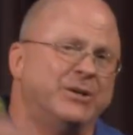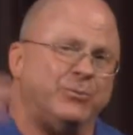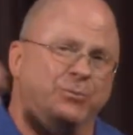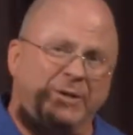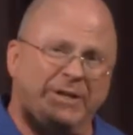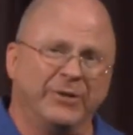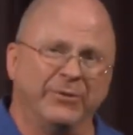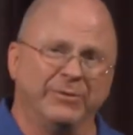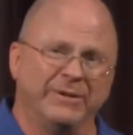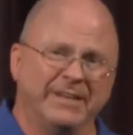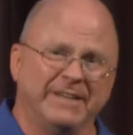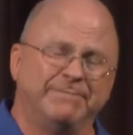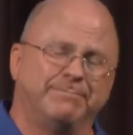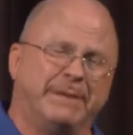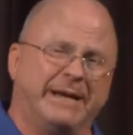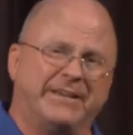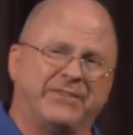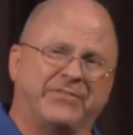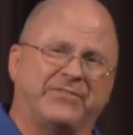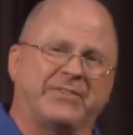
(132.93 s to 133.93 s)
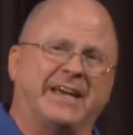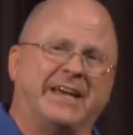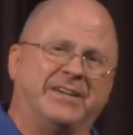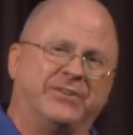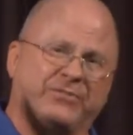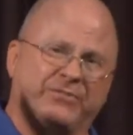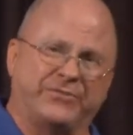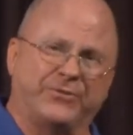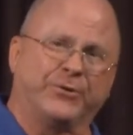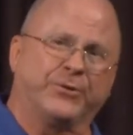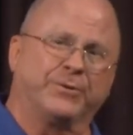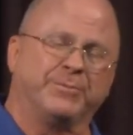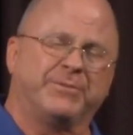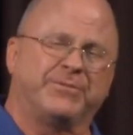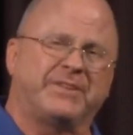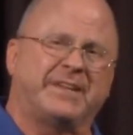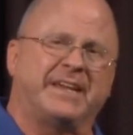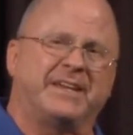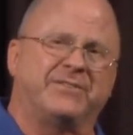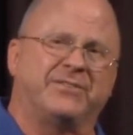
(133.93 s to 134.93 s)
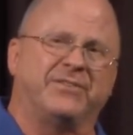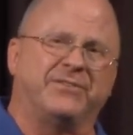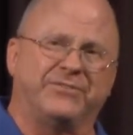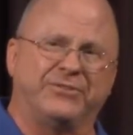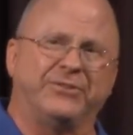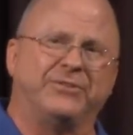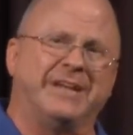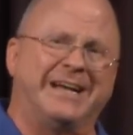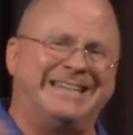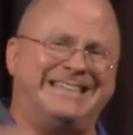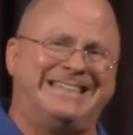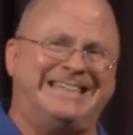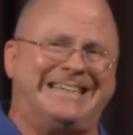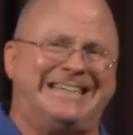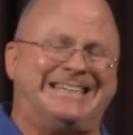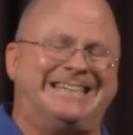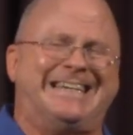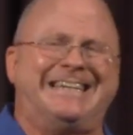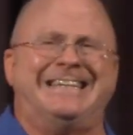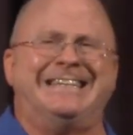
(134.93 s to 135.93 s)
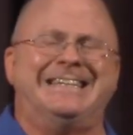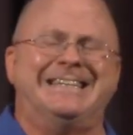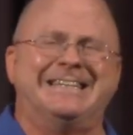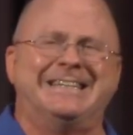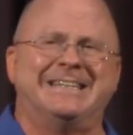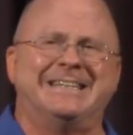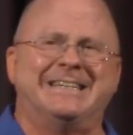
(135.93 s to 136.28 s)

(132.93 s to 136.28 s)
We don't live by sight. Circumstances do not dictate